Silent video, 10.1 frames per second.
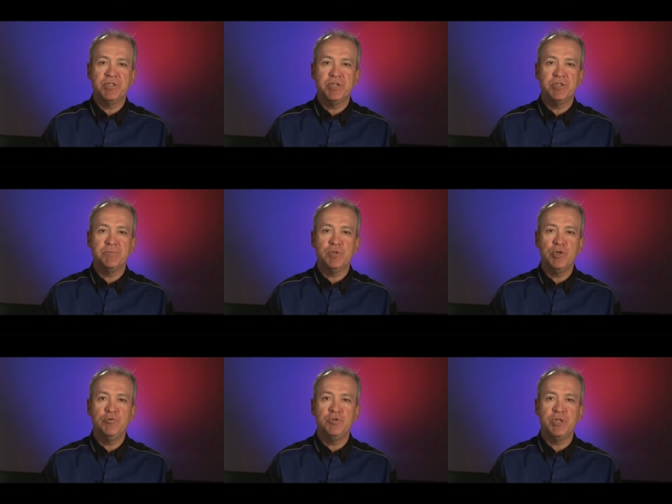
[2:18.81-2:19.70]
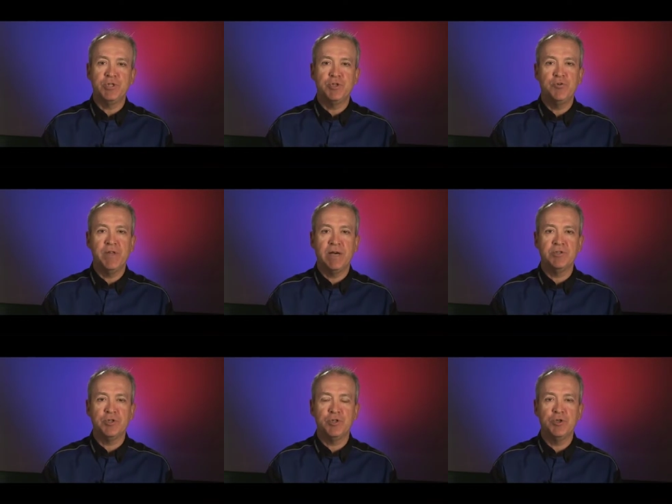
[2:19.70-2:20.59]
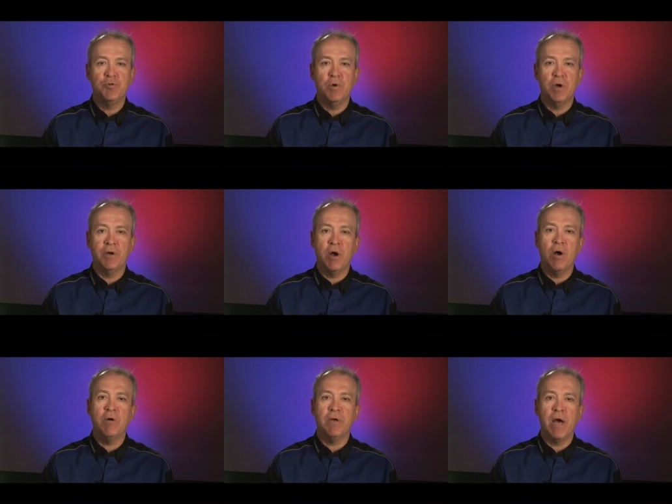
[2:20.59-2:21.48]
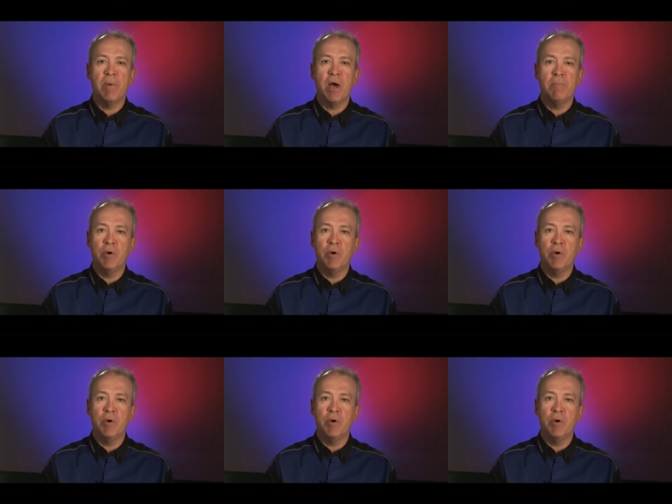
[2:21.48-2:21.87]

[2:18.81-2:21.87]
system's used since 2002 on all Yamaha